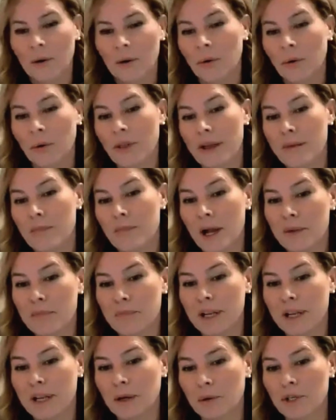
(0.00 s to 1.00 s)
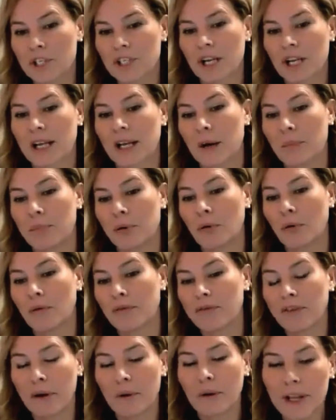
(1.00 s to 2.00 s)
or they might be launching a
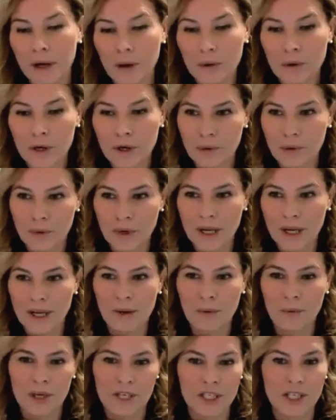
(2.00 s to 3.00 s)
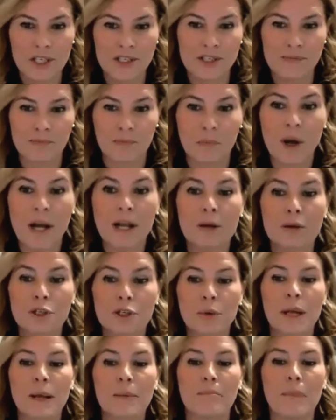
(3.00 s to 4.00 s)
portfolio career, which is where you're
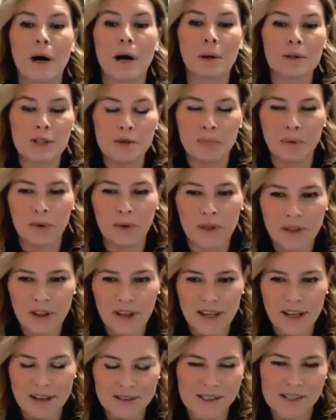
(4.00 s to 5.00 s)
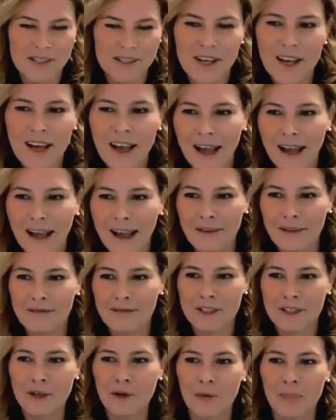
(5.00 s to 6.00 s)
doing multiple things
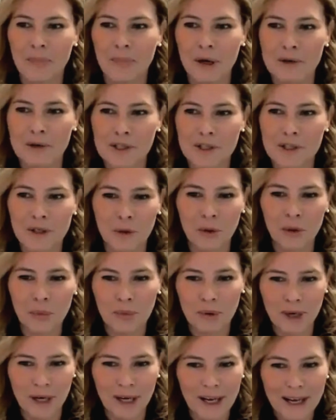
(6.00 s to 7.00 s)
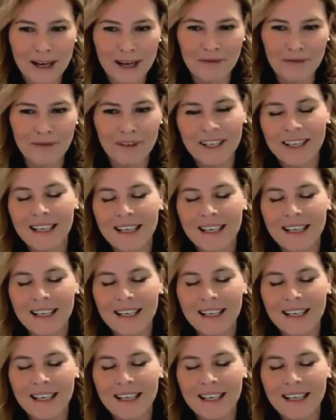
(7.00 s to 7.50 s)
after your post-corporate life,